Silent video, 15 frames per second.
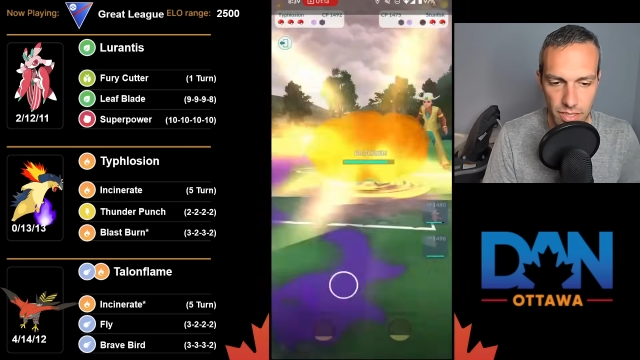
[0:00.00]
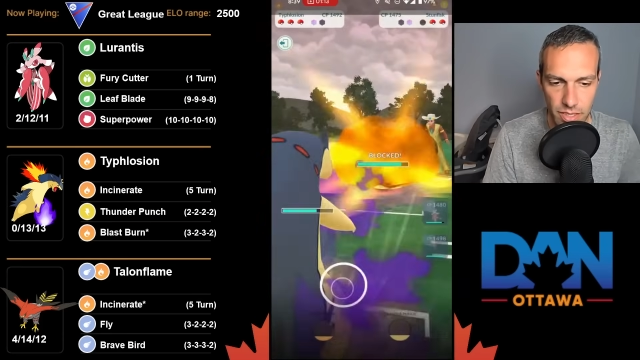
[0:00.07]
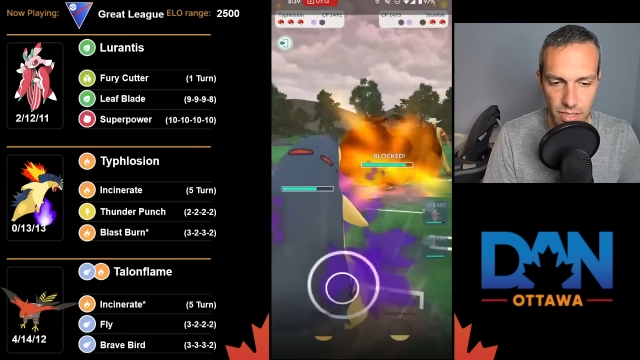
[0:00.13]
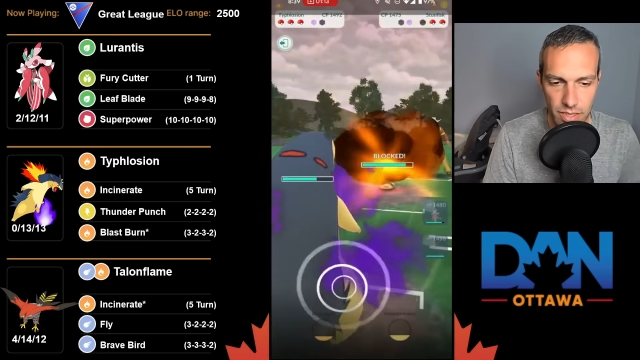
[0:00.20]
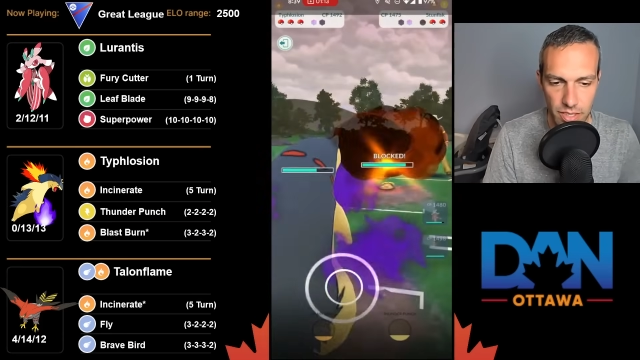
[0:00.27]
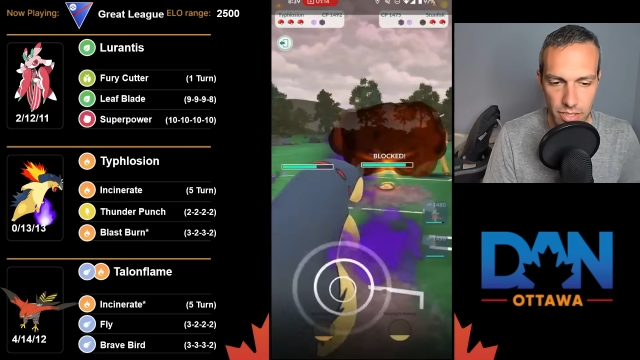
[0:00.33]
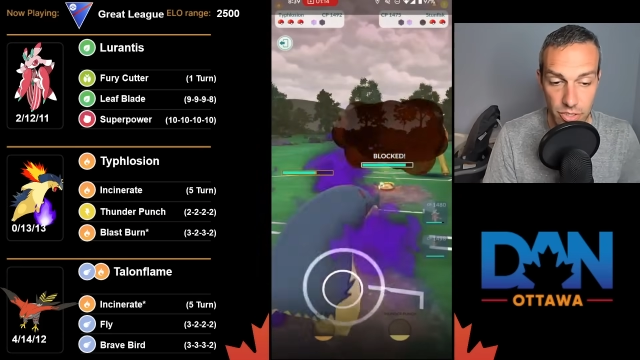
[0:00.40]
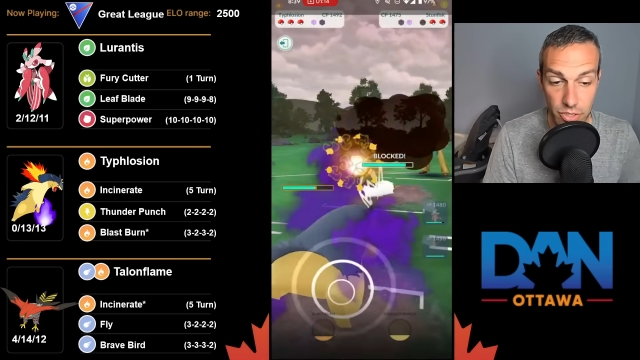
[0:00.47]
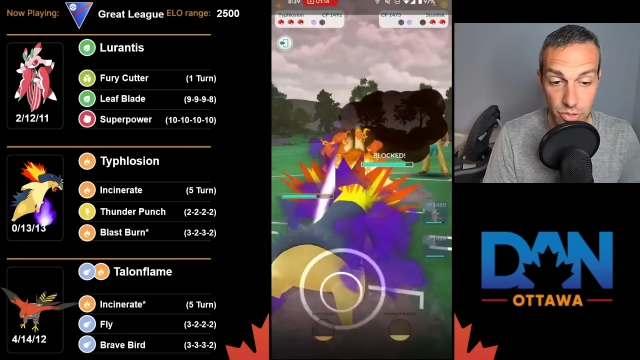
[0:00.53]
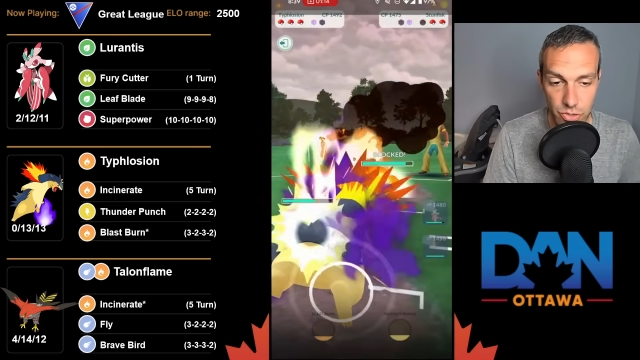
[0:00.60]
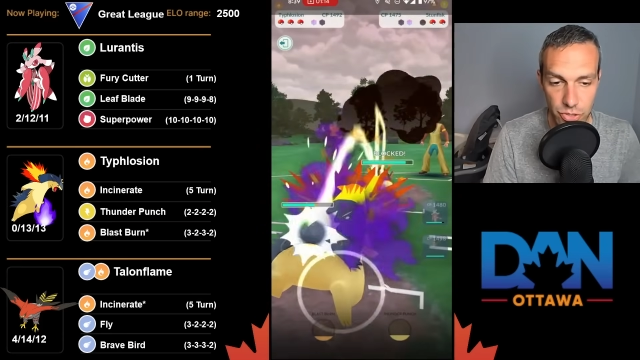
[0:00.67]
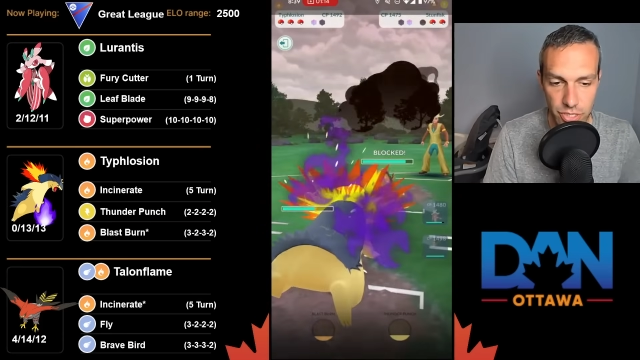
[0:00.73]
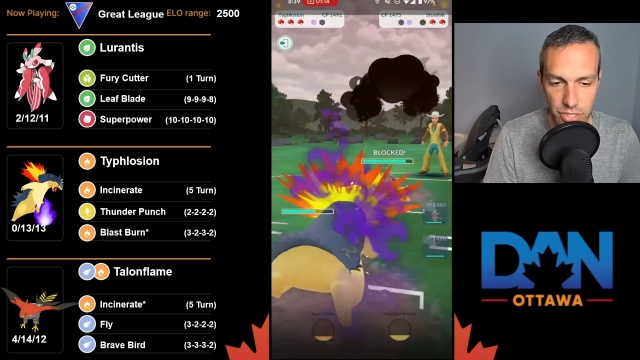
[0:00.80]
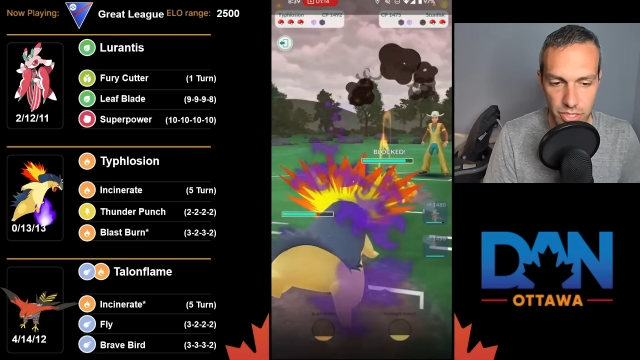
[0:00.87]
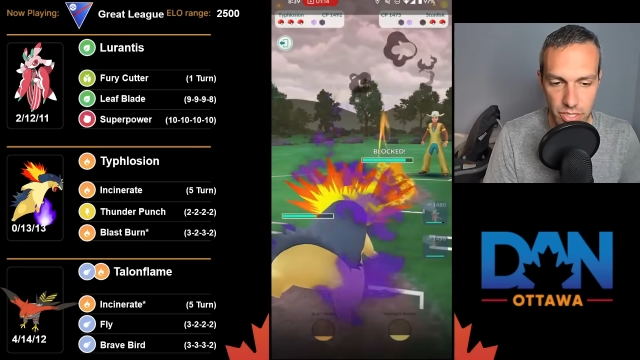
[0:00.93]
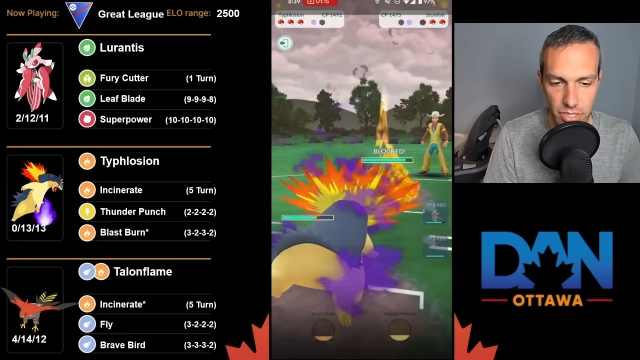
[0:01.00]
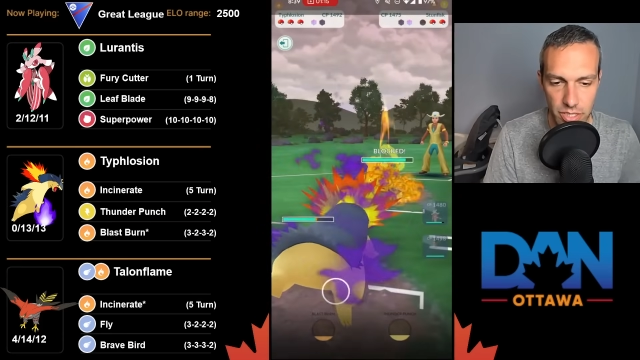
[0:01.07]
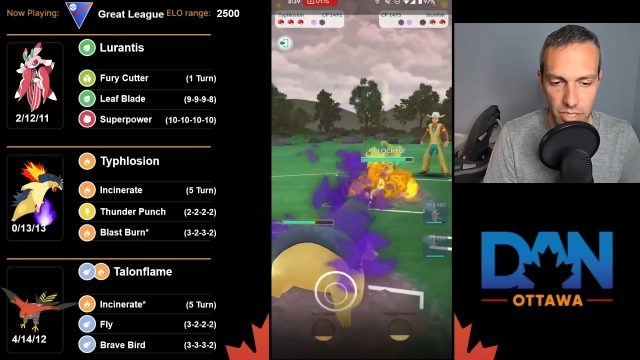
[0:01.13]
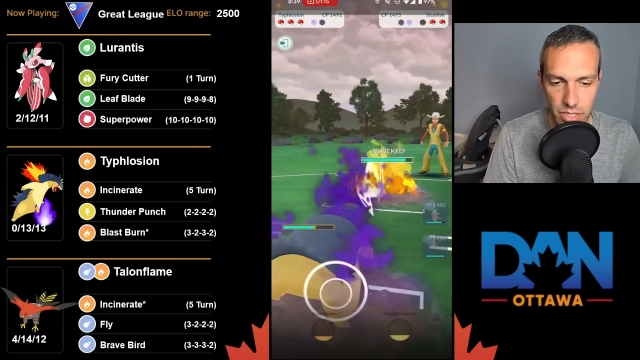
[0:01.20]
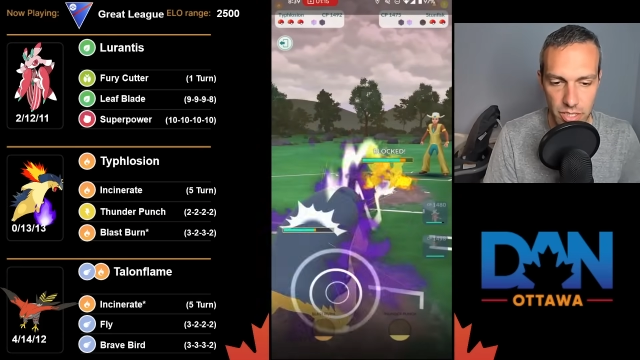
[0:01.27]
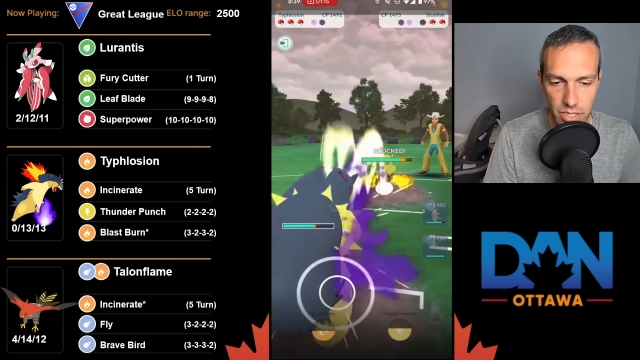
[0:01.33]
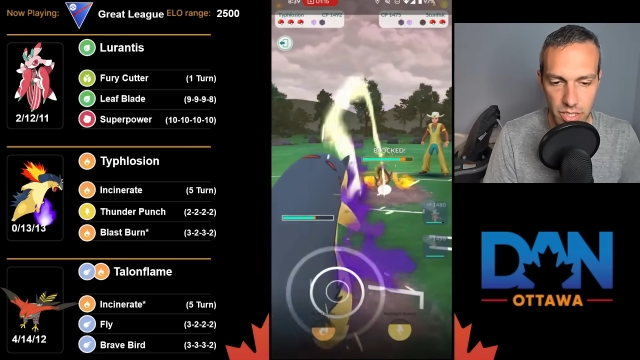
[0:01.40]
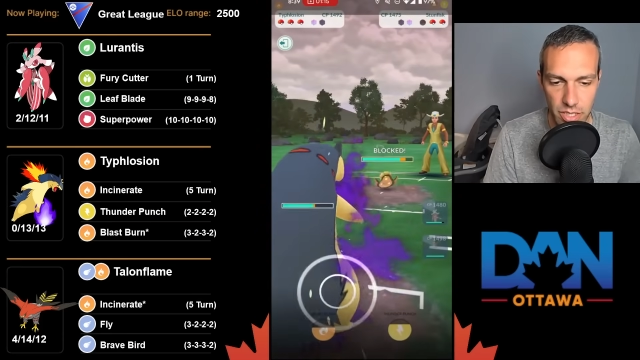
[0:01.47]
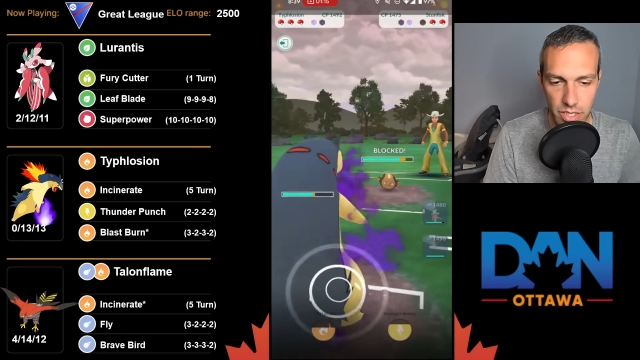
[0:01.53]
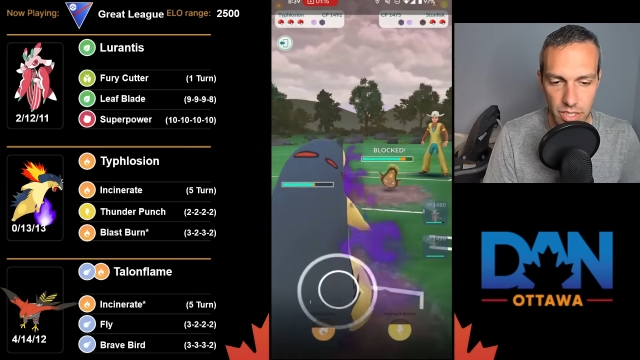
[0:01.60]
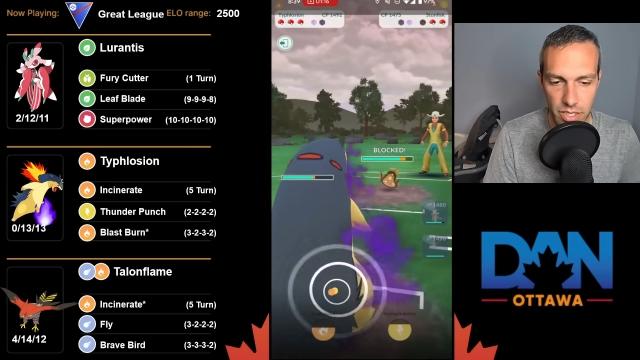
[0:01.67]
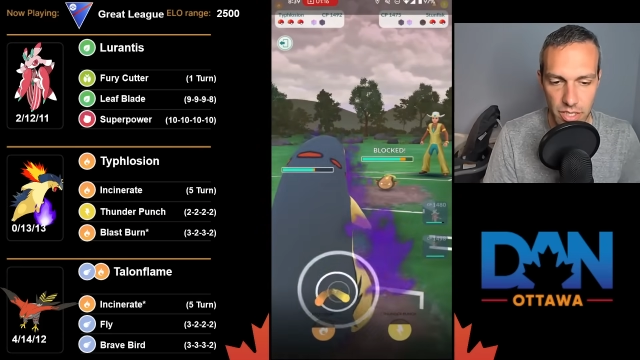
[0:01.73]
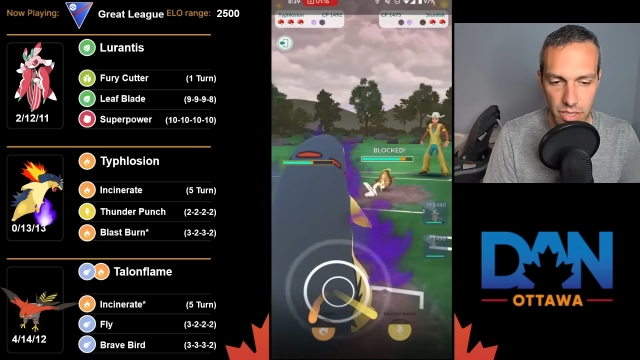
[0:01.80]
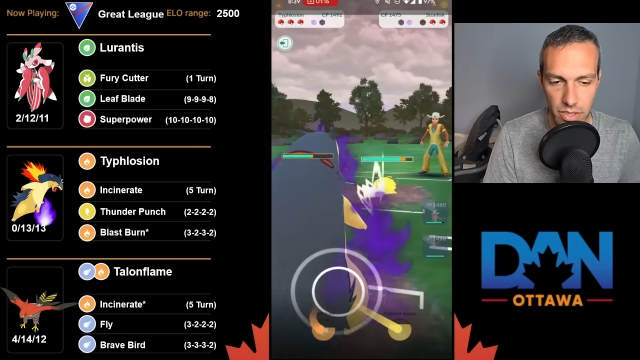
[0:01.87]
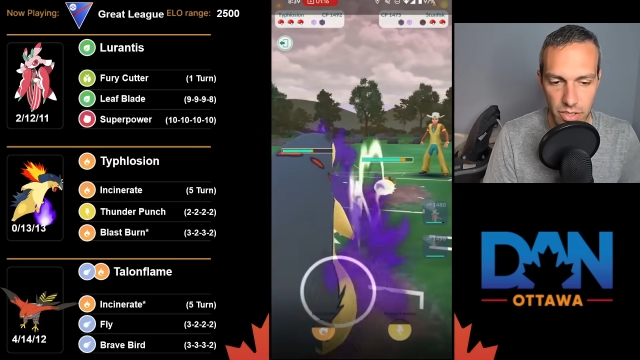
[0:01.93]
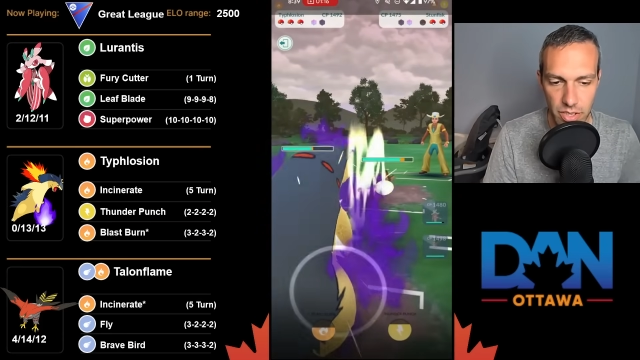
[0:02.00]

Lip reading: They do shield. They're